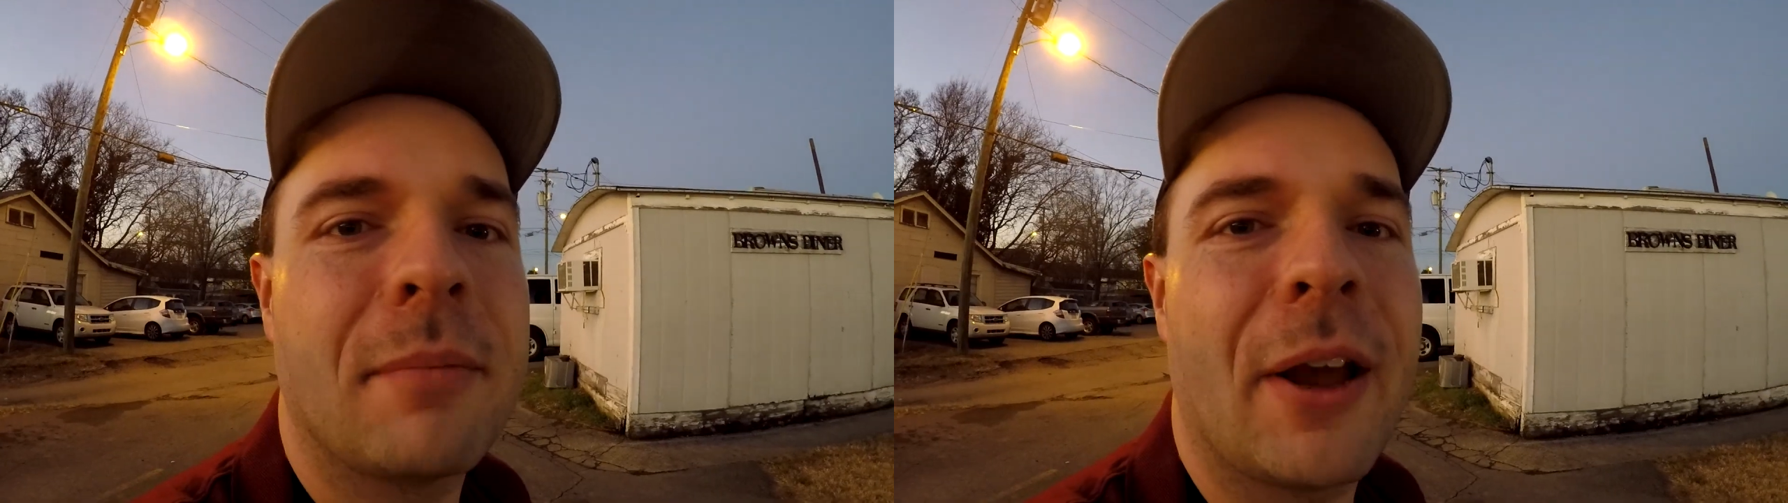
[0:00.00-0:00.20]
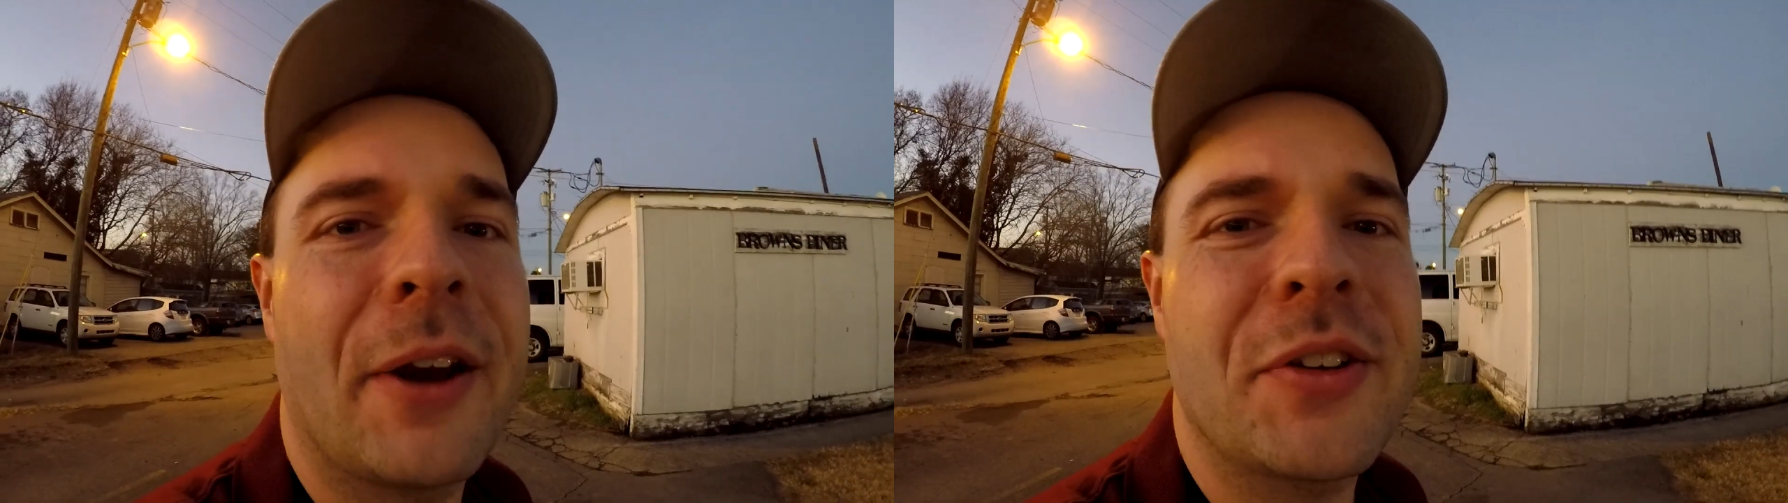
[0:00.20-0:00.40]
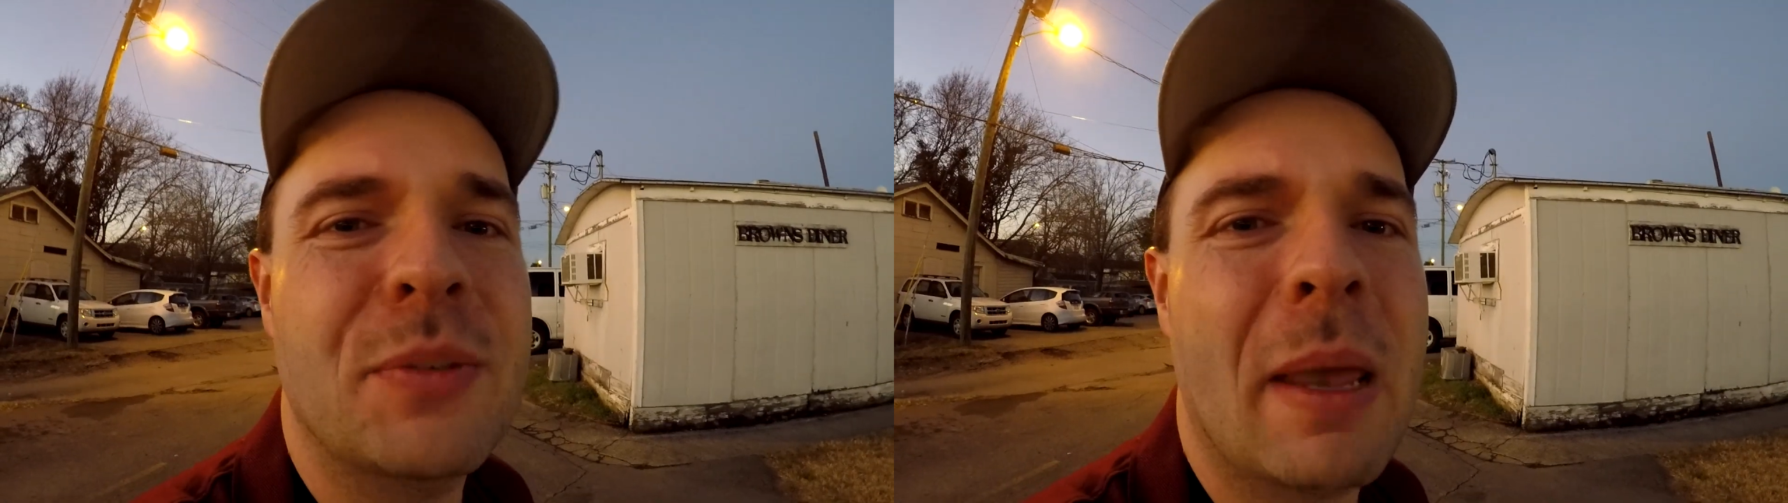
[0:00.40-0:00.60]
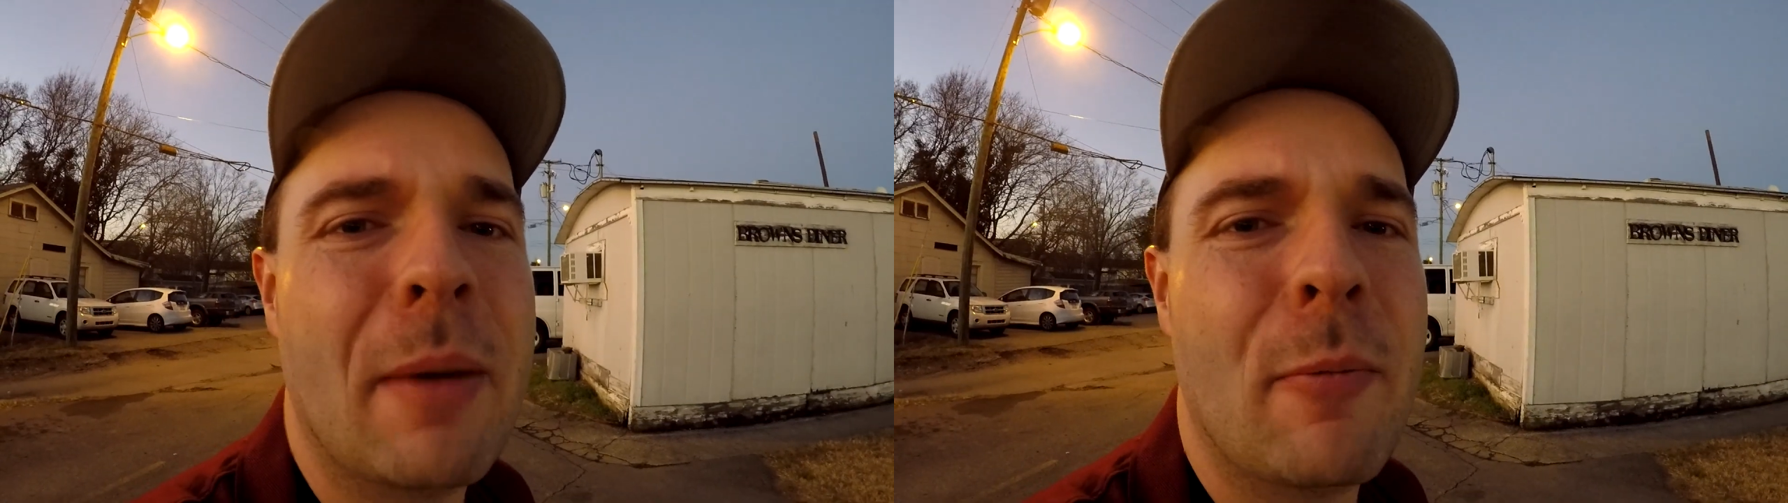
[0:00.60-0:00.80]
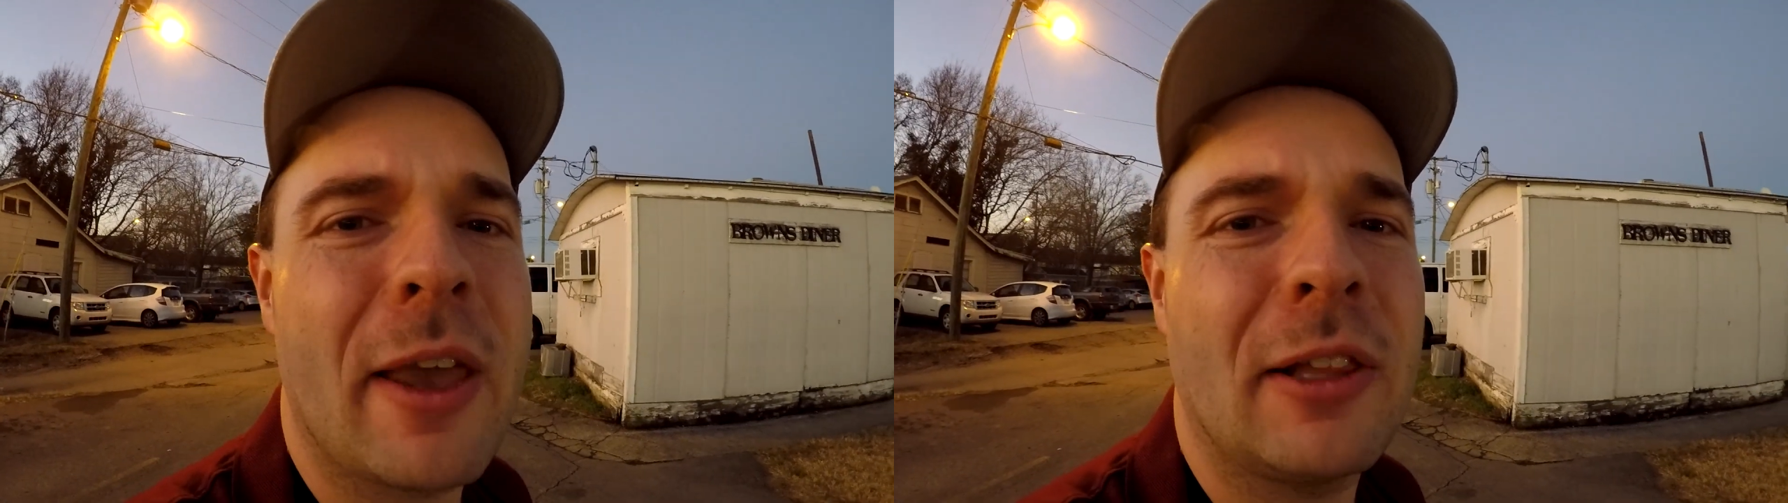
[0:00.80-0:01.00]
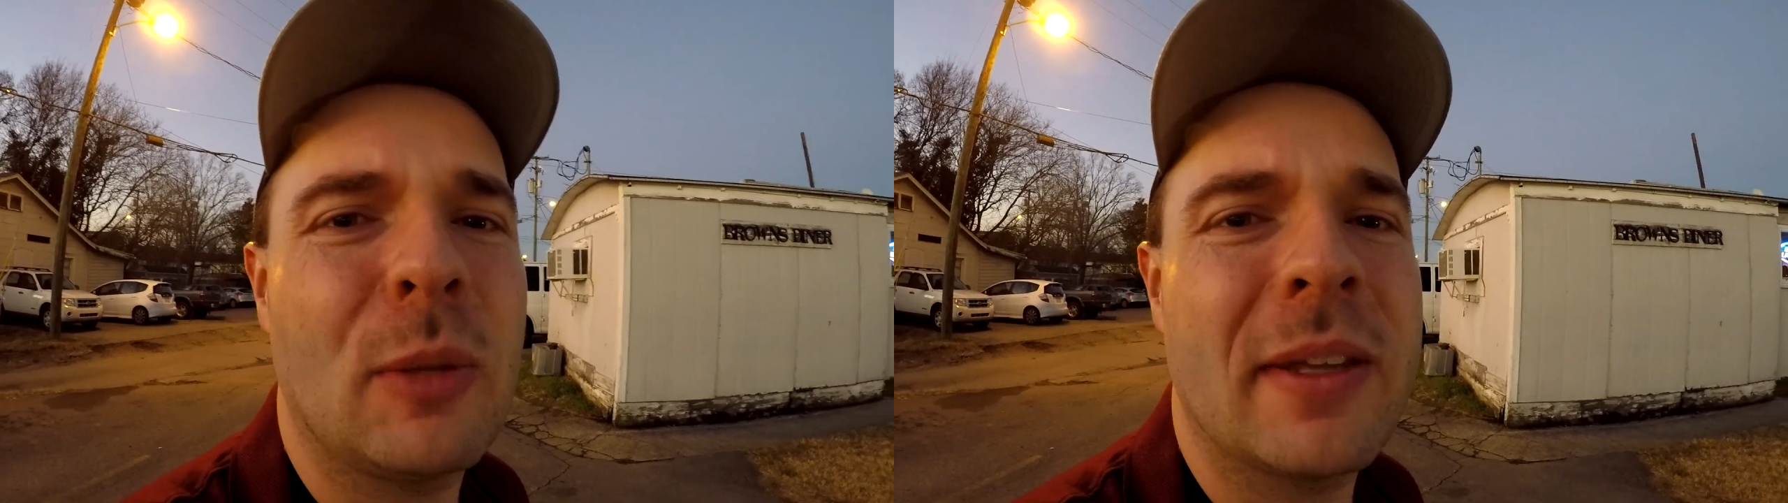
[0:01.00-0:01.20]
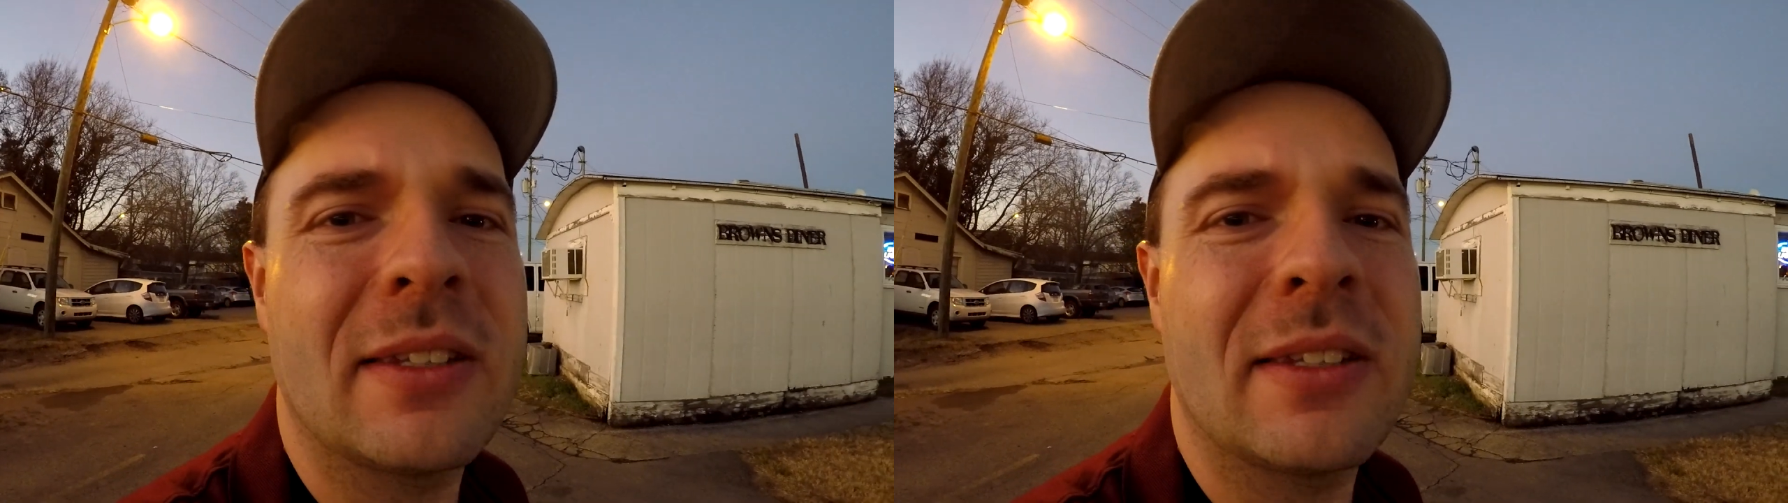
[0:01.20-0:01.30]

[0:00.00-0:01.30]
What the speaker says: Alright, just made my way a little bit